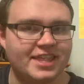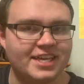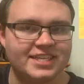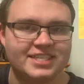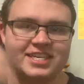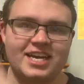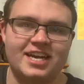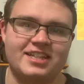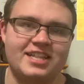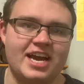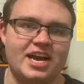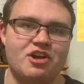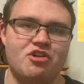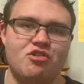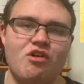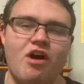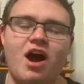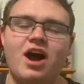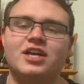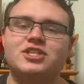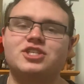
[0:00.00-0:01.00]
that it's got that
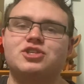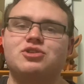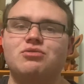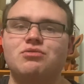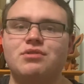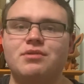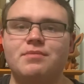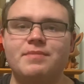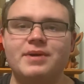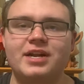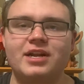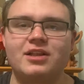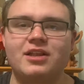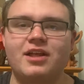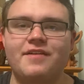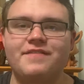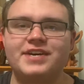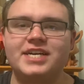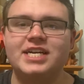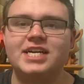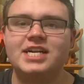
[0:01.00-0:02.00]
cross through the middle
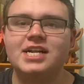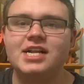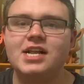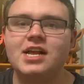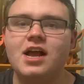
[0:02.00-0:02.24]
of it.